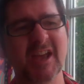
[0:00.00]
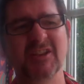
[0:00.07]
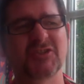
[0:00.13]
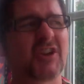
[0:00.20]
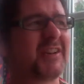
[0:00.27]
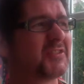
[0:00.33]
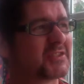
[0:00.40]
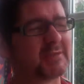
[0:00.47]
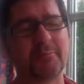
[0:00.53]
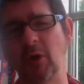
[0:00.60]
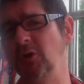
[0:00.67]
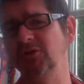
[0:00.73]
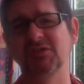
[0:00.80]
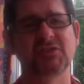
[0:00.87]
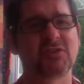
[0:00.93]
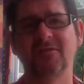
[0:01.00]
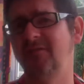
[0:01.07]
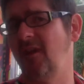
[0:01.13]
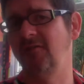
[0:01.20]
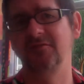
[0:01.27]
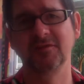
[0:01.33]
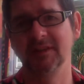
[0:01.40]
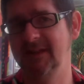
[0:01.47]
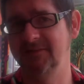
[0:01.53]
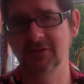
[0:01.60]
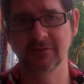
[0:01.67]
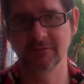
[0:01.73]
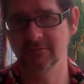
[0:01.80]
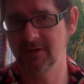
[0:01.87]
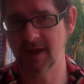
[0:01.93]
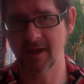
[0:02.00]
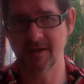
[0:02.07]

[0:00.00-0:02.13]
Try not to pull stuff off living